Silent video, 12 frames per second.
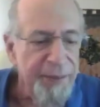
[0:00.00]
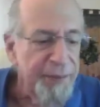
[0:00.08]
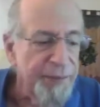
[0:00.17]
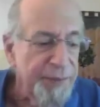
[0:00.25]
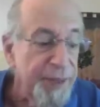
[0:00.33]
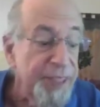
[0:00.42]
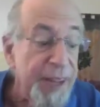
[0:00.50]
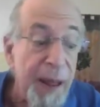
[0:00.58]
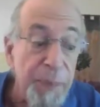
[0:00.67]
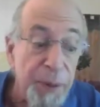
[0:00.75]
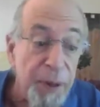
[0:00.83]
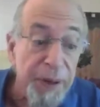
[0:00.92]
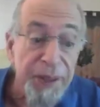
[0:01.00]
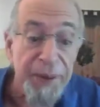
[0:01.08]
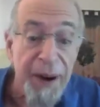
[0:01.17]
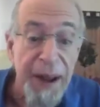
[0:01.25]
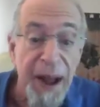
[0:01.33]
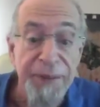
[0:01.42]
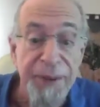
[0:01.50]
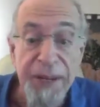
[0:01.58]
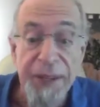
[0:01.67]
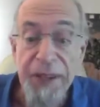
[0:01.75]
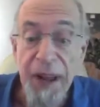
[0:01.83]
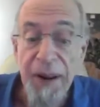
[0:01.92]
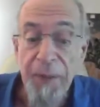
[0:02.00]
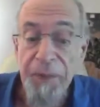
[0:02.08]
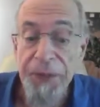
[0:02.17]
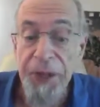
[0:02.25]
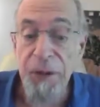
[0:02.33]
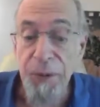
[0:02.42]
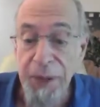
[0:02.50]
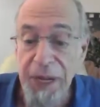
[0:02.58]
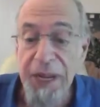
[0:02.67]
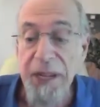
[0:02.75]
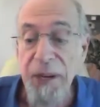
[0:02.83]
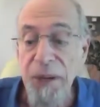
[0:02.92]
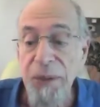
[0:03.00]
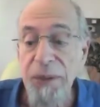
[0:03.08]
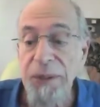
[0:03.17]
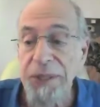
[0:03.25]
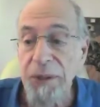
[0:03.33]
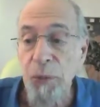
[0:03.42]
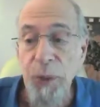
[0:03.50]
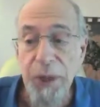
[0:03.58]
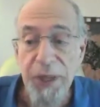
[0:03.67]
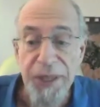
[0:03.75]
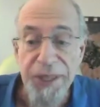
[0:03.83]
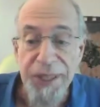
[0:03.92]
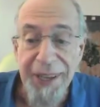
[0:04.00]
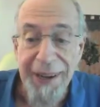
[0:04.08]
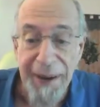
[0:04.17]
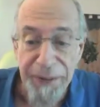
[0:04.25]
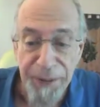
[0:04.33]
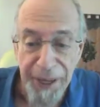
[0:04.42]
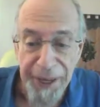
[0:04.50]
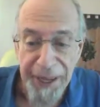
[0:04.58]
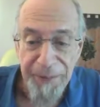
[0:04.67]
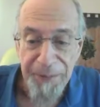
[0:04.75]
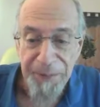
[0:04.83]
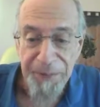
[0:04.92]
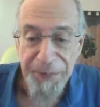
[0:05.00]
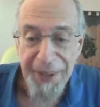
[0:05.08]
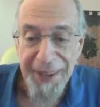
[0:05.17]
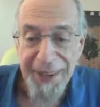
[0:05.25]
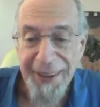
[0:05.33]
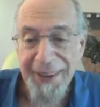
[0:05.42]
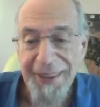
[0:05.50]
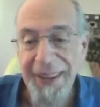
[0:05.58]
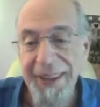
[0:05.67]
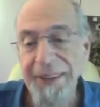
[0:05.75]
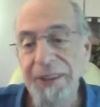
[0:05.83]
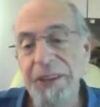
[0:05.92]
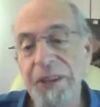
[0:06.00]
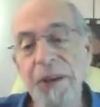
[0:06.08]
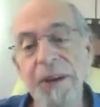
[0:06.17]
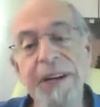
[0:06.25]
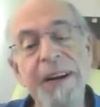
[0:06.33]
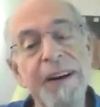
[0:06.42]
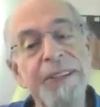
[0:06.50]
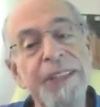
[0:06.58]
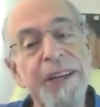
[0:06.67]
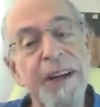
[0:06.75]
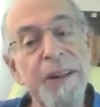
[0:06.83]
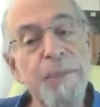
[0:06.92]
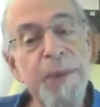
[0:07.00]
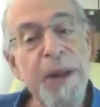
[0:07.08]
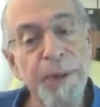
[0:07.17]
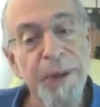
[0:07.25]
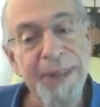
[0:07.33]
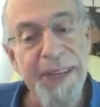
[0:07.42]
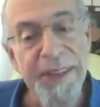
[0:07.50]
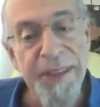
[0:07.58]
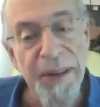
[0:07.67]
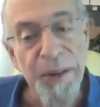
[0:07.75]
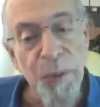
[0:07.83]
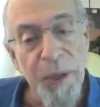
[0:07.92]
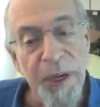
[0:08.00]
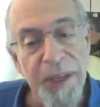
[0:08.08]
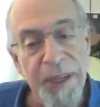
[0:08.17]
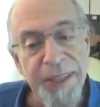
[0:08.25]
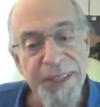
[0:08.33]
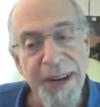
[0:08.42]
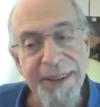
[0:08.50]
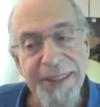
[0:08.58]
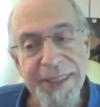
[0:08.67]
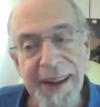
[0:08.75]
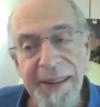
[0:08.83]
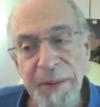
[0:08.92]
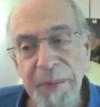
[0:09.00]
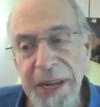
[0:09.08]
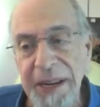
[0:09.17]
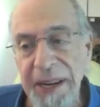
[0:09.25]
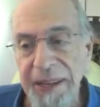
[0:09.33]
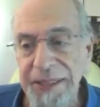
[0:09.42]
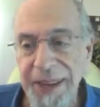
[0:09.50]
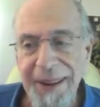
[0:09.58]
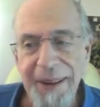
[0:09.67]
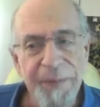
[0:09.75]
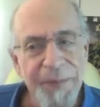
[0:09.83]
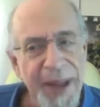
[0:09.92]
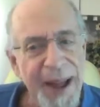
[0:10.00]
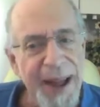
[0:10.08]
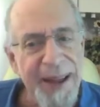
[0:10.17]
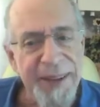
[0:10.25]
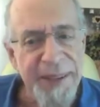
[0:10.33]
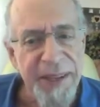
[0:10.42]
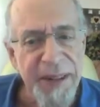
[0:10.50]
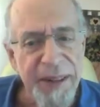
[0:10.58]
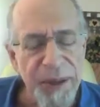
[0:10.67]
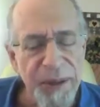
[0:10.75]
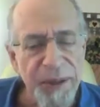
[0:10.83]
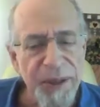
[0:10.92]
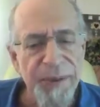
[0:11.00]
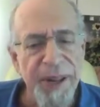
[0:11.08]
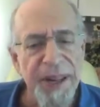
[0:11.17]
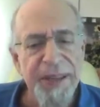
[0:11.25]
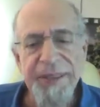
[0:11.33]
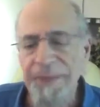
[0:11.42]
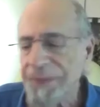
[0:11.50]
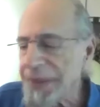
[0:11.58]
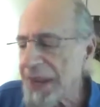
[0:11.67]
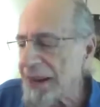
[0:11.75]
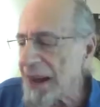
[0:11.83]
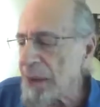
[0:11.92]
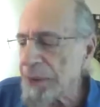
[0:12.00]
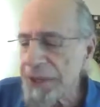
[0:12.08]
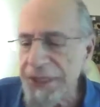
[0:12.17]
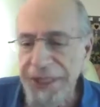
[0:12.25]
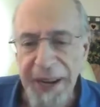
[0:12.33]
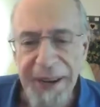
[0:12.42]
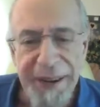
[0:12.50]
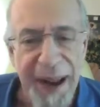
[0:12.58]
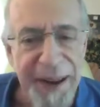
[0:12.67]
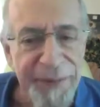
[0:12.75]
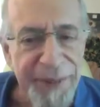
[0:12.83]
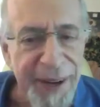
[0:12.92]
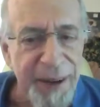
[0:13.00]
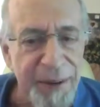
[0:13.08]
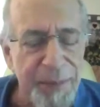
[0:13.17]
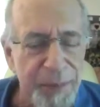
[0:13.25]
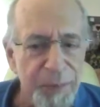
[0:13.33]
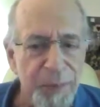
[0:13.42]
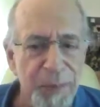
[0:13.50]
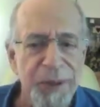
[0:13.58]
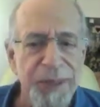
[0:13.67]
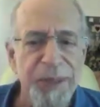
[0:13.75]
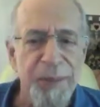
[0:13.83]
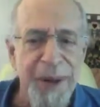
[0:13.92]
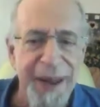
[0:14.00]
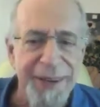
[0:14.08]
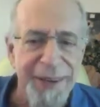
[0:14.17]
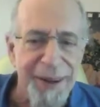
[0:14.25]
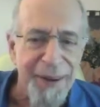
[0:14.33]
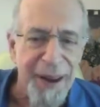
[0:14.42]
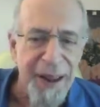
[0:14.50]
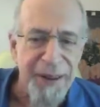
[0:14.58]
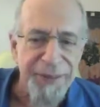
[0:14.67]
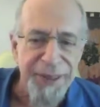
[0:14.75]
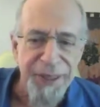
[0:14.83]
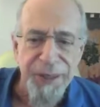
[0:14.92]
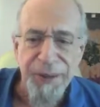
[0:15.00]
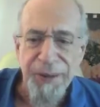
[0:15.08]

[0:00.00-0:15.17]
For example, it's very obvious you really use words carefully. You're encouraging other people, listen to the words, understand the meanings. I can see that you do this, and I appreciate it. I've done it most of my adult life too.